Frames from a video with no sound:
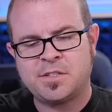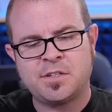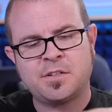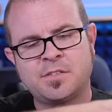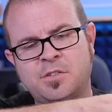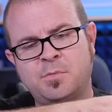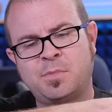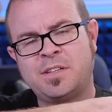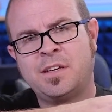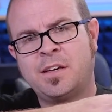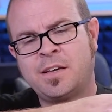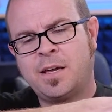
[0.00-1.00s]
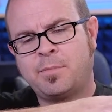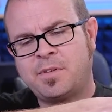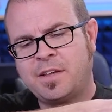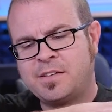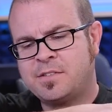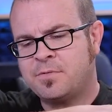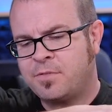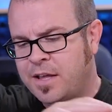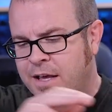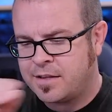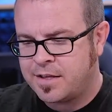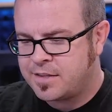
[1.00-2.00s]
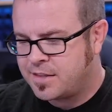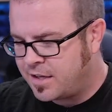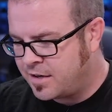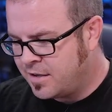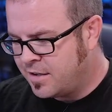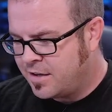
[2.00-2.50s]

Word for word: You know, it should be kept nice and flat like that.